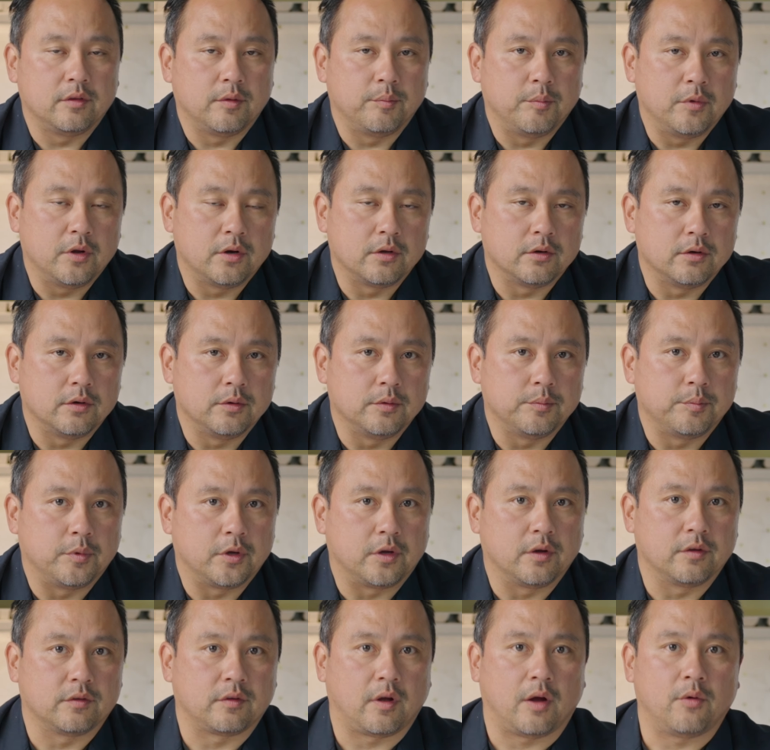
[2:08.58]
middle
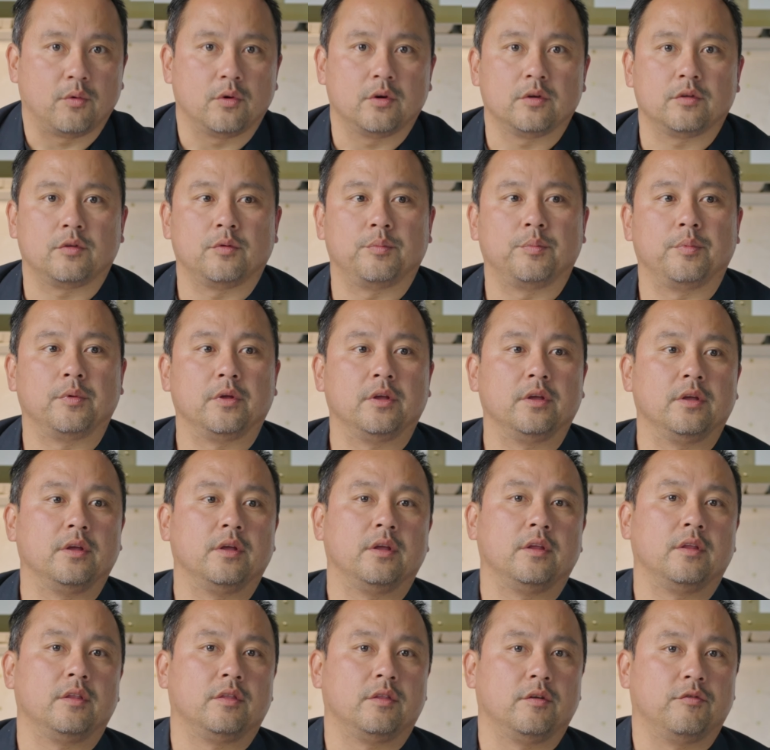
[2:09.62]
because I want it to
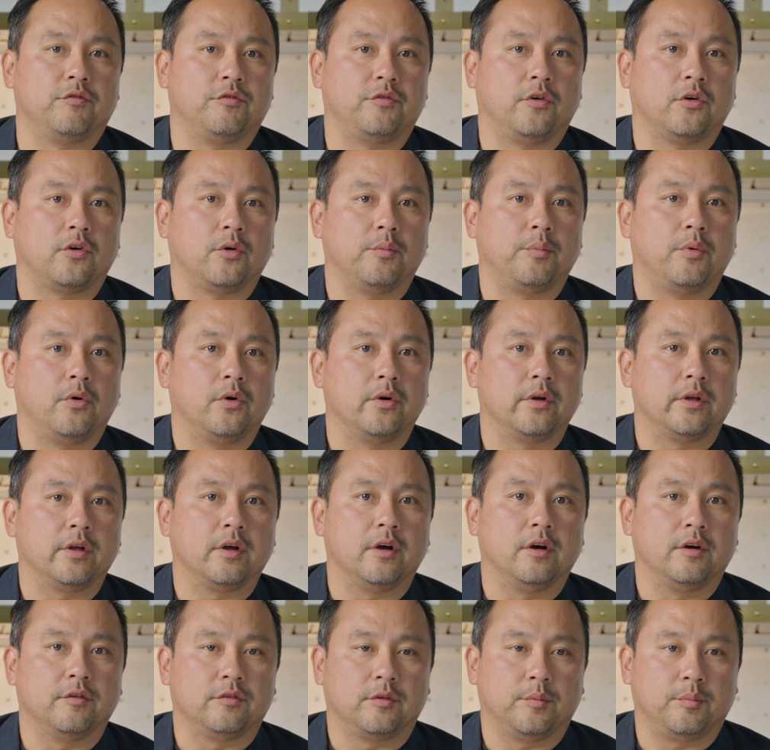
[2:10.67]
be the focal point
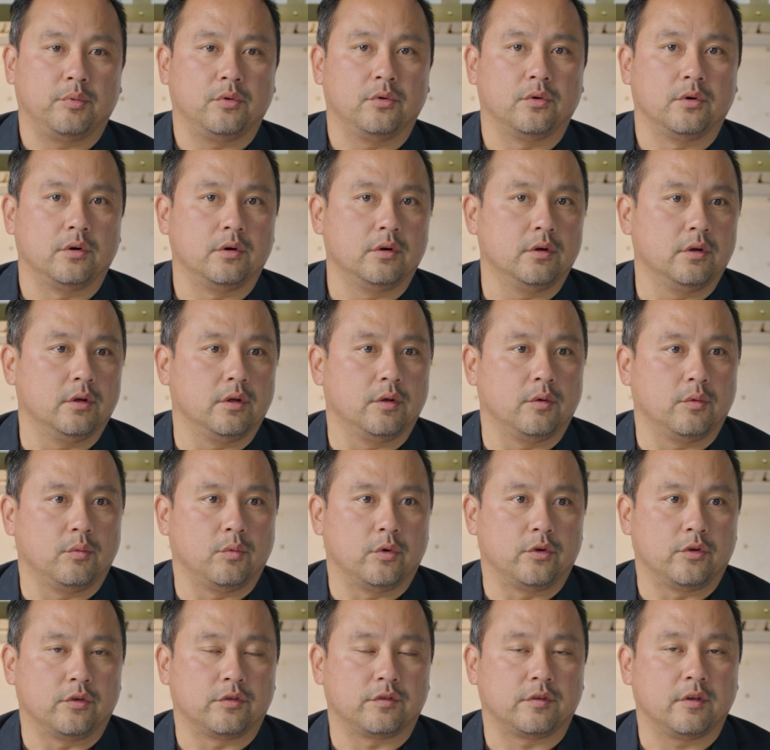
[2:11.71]
of the pool.
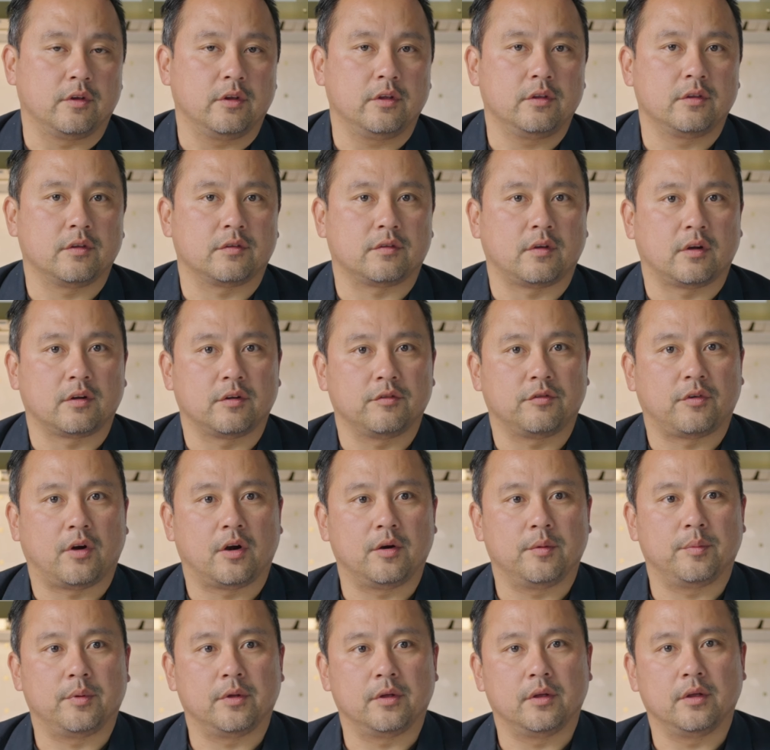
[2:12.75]
When you're sitting in the sunken
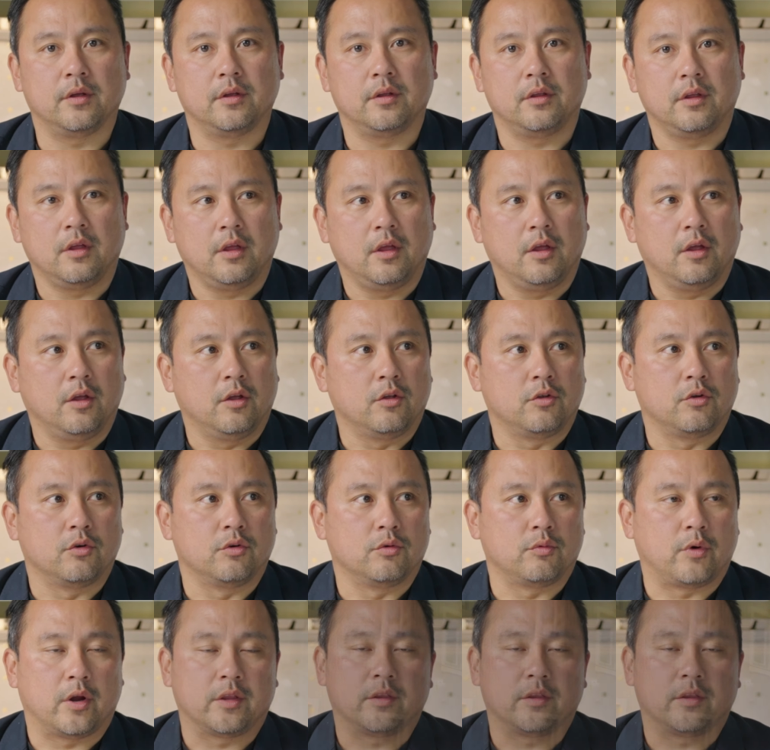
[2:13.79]
fire pit, you're right